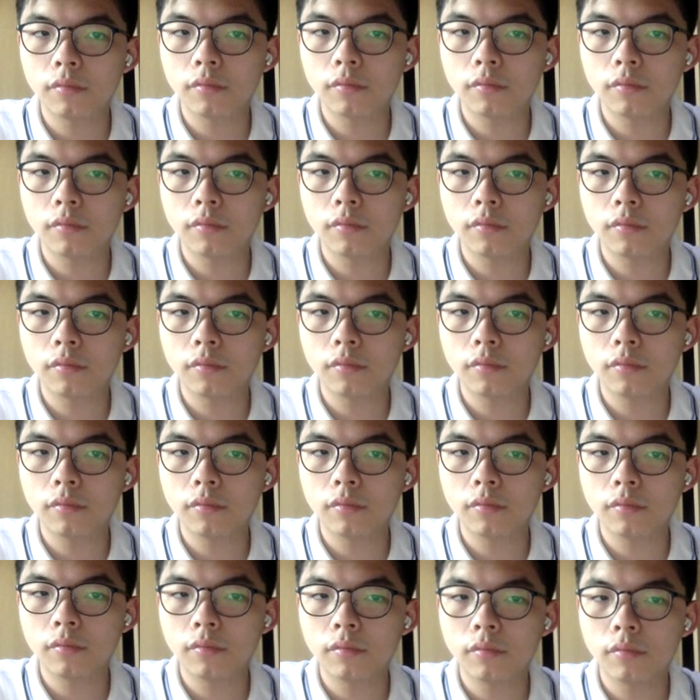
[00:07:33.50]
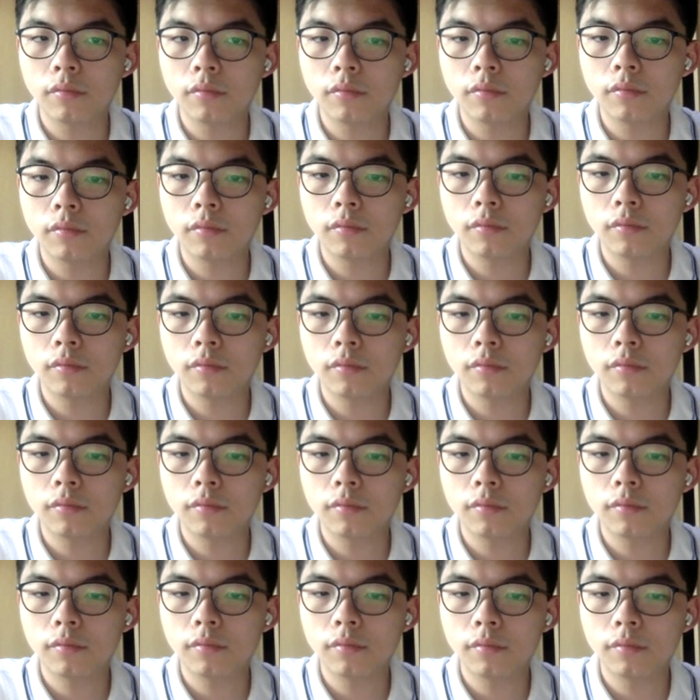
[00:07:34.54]

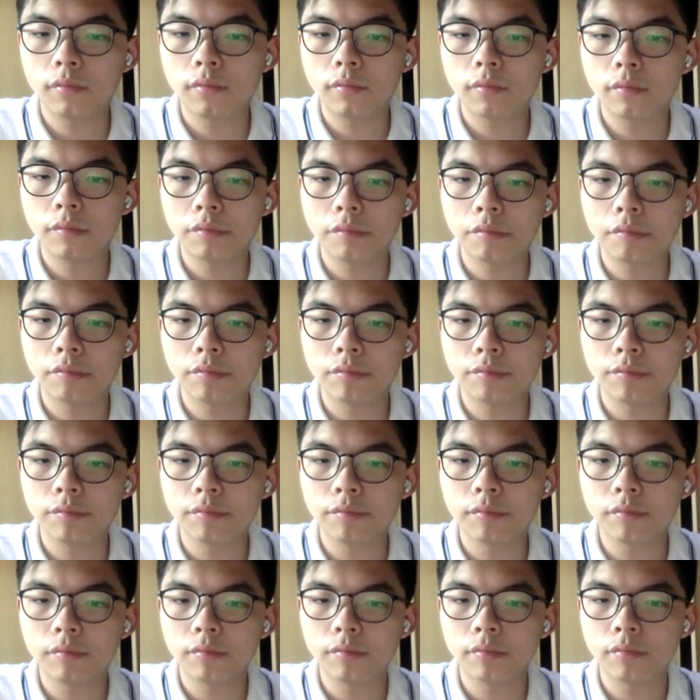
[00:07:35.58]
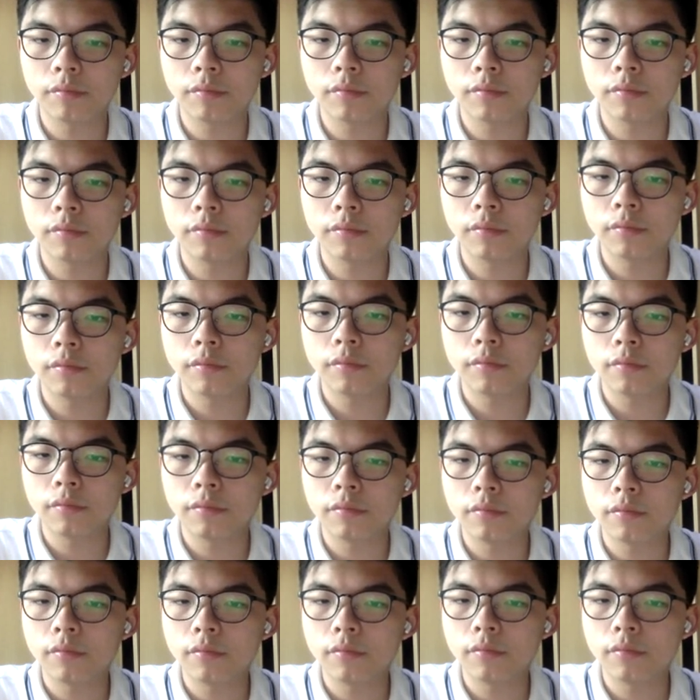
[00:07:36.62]
(silent)